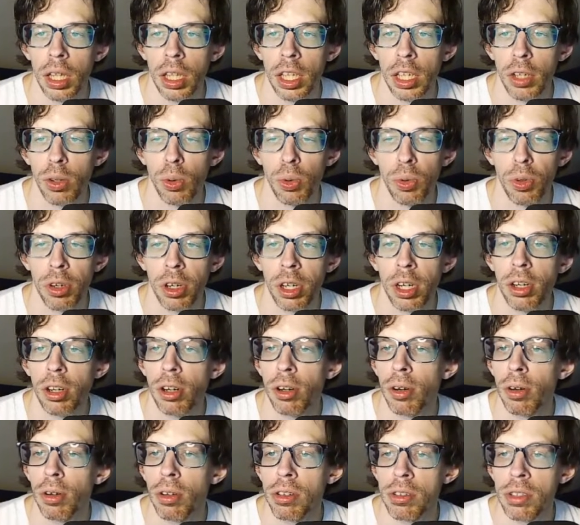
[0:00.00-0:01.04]
The older
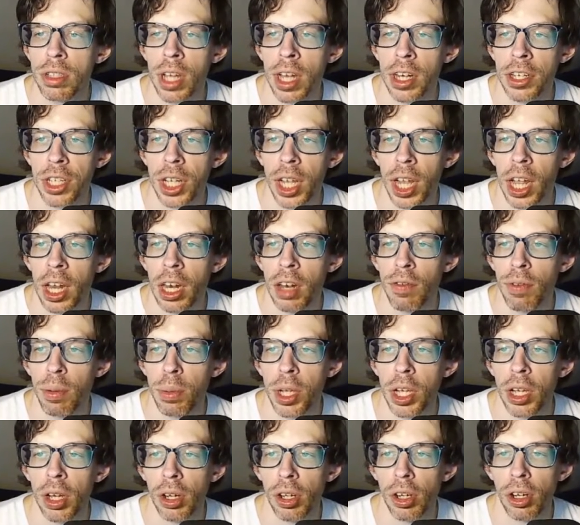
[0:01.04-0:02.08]
girl snatched the candy
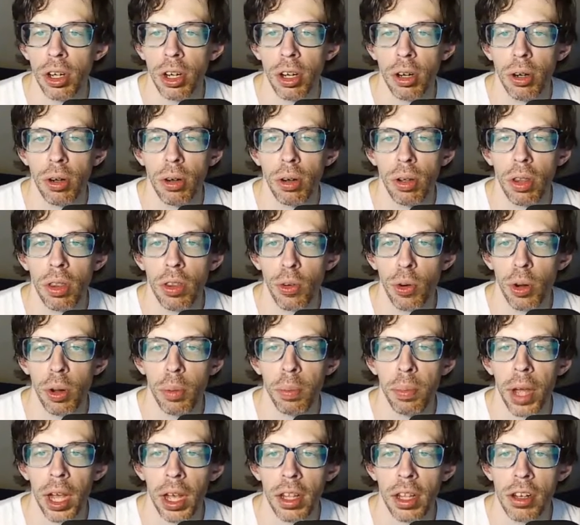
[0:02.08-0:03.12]
from the younger girl, threw
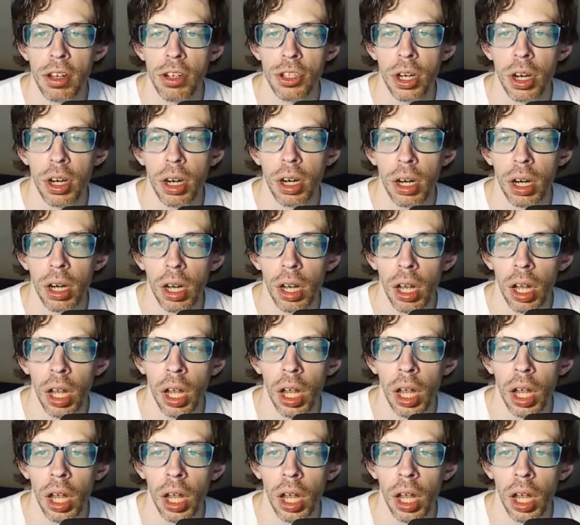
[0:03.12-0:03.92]
it back in the jar,